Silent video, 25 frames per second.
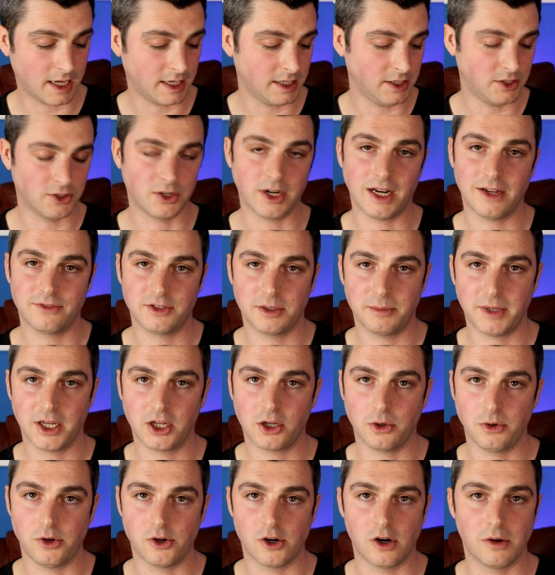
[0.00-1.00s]
You're gonna have to make
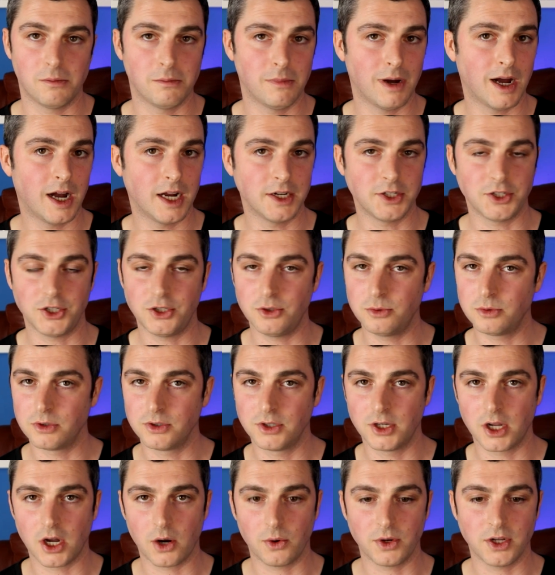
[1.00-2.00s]
up your own mind. You will
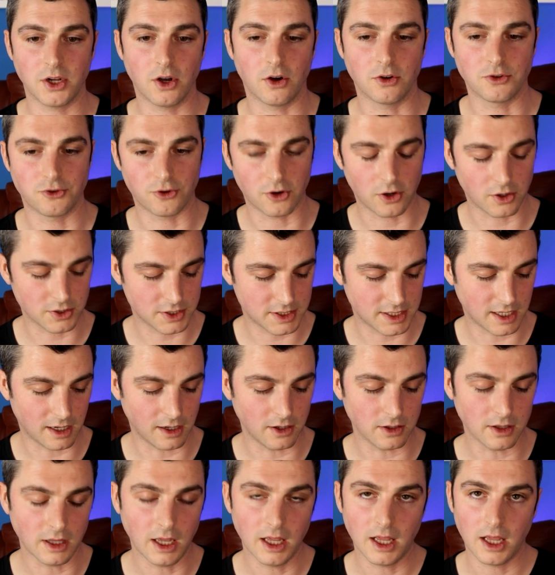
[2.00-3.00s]
know your draw
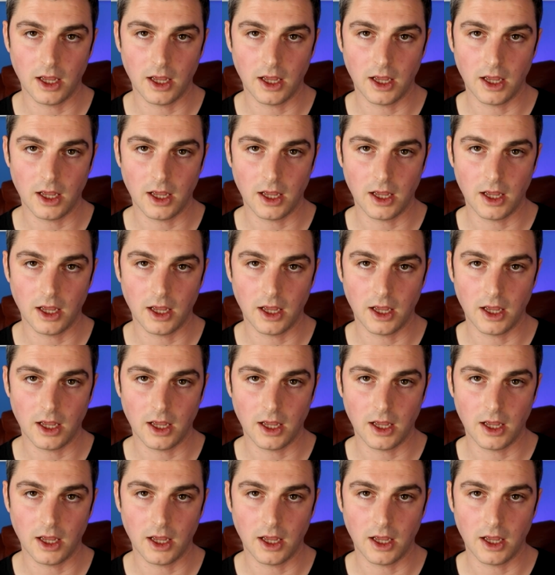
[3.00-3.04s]
style.